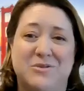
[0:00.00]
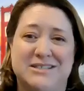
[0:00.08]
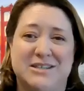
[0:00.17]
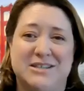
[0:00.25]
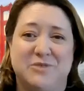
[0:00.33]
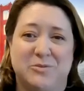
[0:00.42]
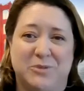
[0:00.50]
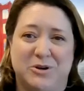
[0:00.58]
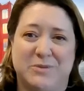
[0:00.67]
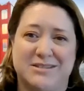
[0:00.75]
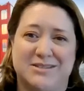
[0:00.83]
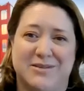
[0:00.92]
is live your
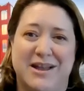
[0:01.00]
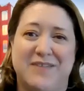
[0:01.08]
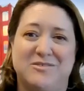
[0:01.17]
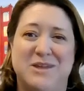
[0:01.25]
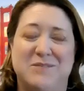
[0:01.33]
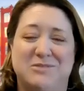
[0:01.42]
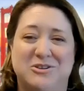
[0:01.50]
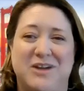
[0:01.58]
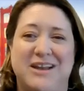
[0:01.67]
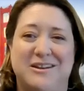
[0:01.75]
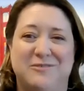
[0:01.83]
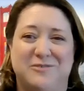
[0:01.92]
purpose. So I have to be able to
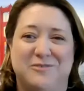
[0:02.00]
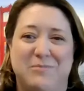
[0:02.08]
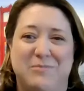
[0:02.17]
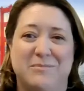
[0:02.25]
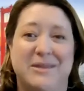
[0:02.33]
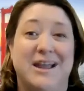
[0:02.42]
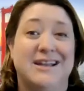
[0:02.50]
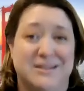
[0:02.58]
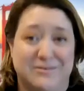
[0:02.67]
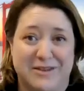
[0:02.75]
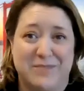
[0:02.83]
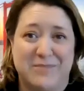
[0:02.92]
credit it for helping me
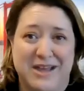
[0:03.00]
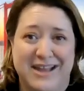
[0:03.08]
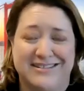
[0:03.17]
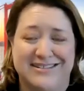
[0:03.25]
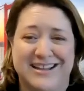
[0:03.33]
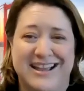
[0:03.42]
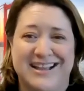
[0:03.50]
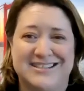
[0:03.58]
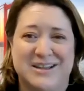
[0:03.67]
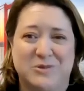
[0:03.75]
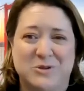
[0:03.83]
identify mine as I work.